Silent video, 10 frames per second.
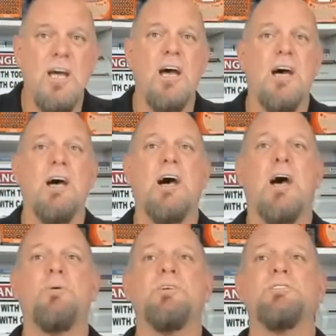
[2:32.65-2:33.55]

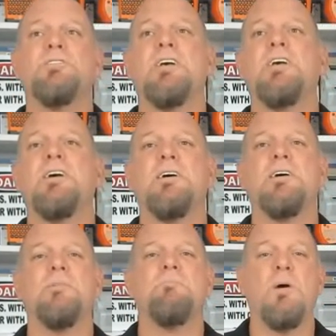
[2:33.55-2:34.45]
I was
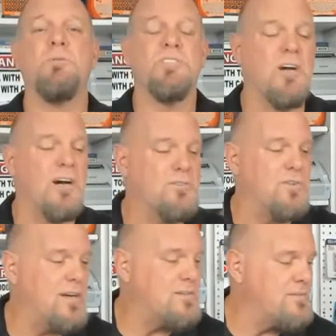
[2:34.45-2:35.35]
a
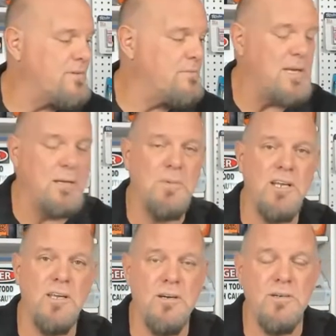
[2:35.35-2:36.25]
contractor for many,
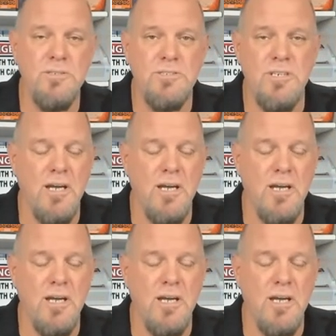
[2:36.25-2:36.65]
many years.